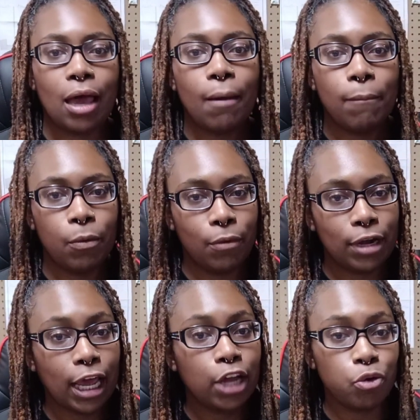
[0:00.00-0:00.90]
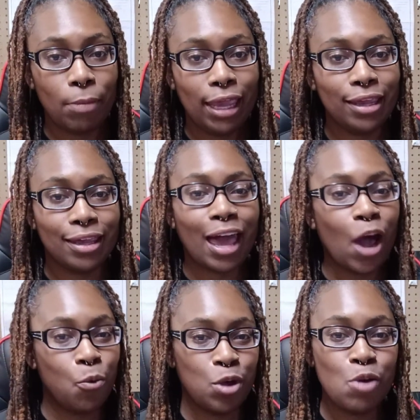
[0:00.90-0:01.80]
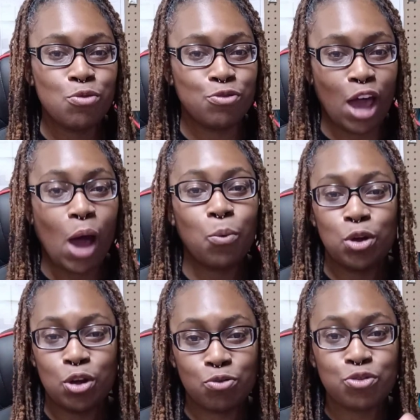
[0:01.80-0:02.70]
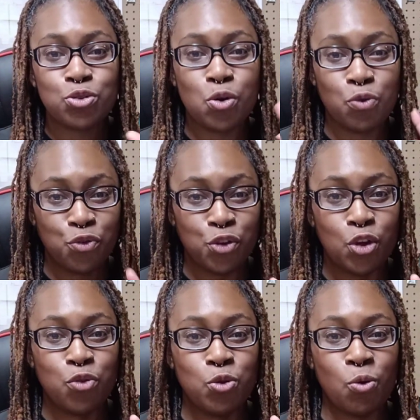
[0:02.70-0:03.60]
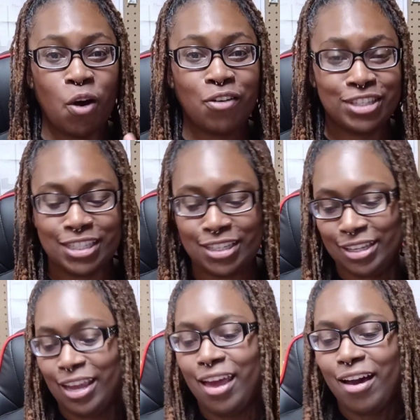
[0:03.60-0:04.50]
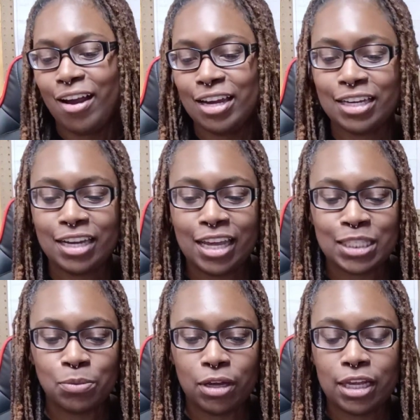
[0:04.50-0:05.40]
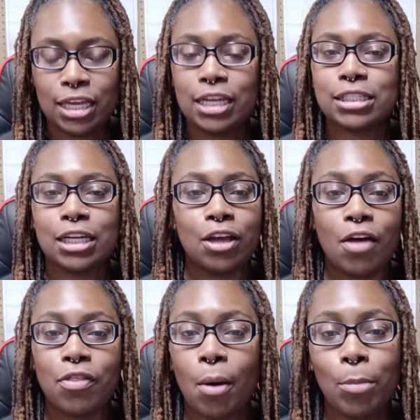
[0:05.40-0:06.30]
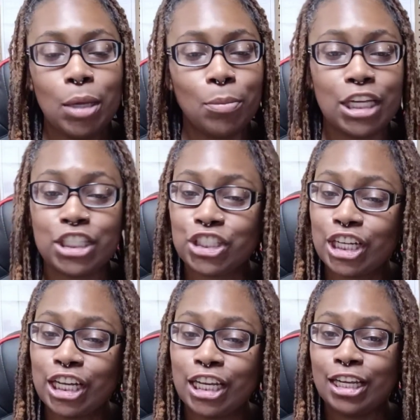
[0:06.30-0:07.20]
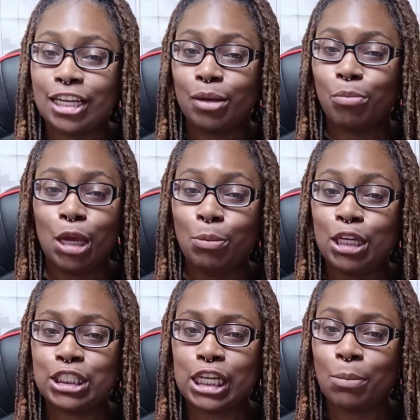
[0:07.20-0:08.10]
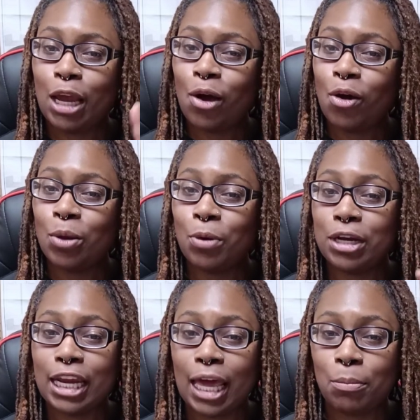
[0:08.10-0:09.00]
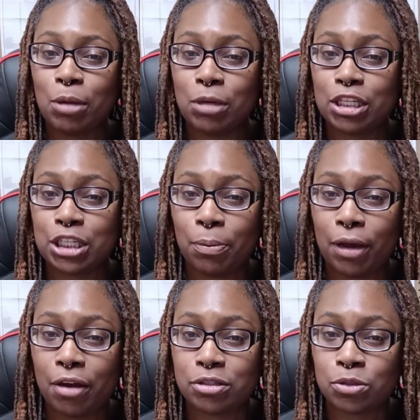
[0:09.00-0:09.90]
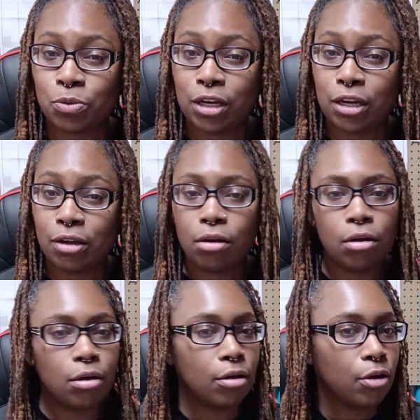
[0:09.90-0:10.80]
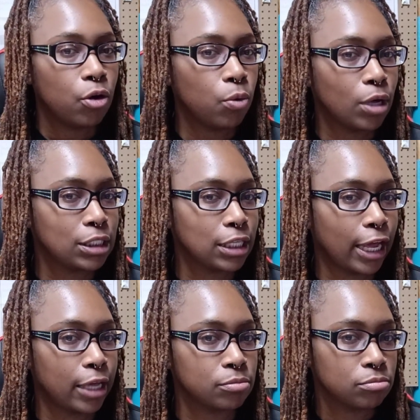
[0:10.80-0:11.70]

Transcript: But when I do make it, I will I will do a reveal for you all to see. All right, the next one. It is another Mimi G. Mimi G. Am I the only one that like Mimi G patterns as well? Who else like them?